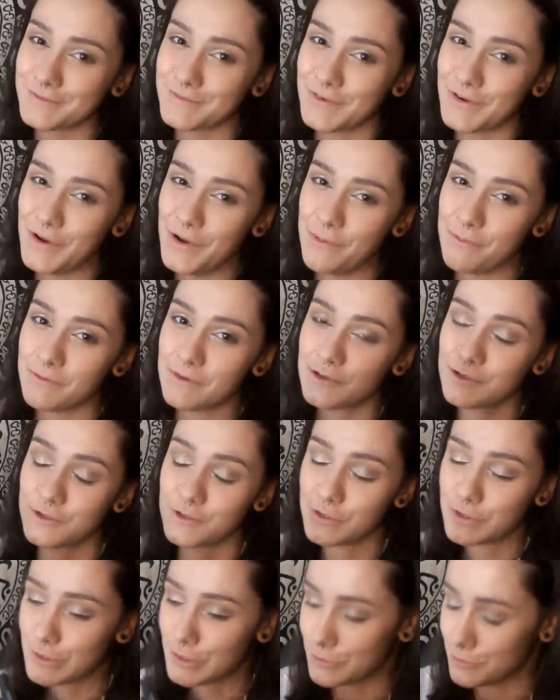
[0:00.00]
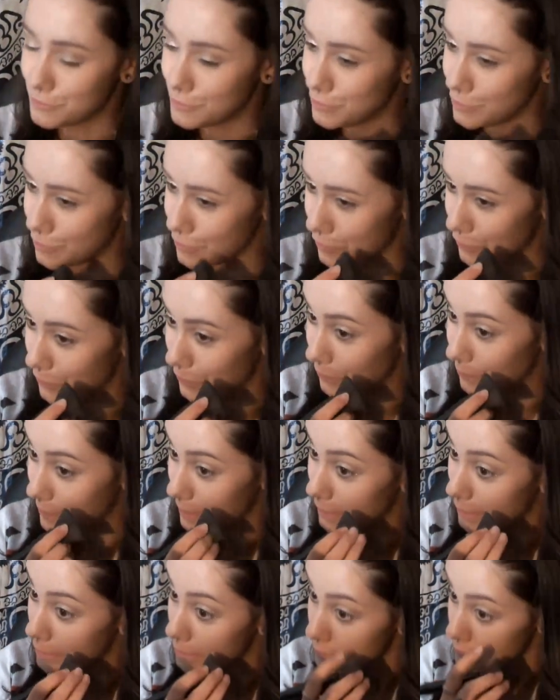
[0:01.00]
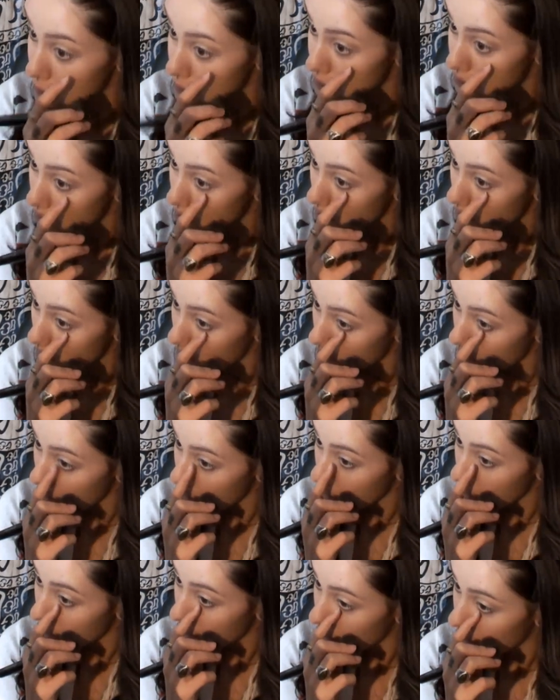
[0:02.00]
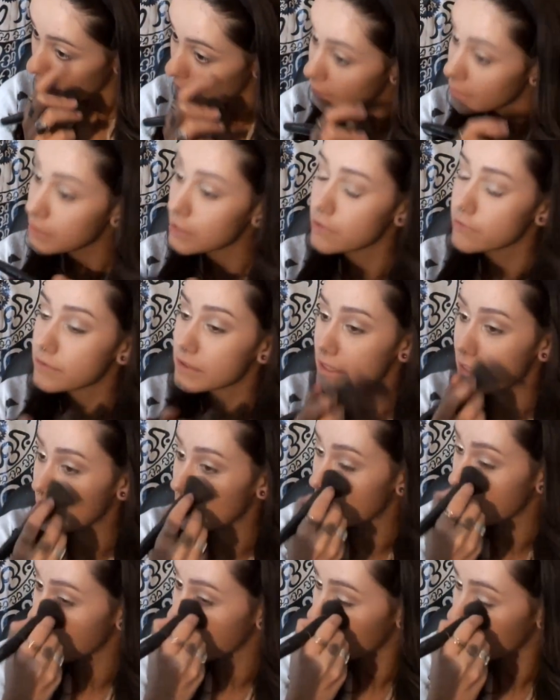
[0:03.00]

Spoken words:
from, kudos to you because I love her.